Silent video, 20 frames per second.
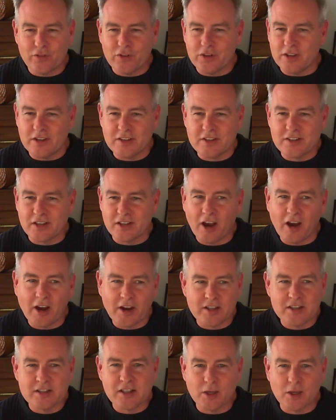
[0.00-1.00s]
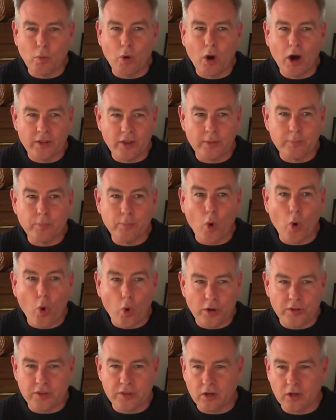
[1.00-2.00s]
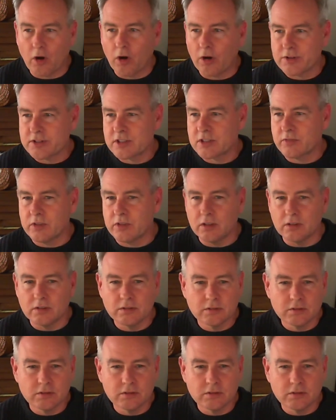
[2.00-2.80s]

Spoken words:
for this. So I can see why they'd balk at the cost of it.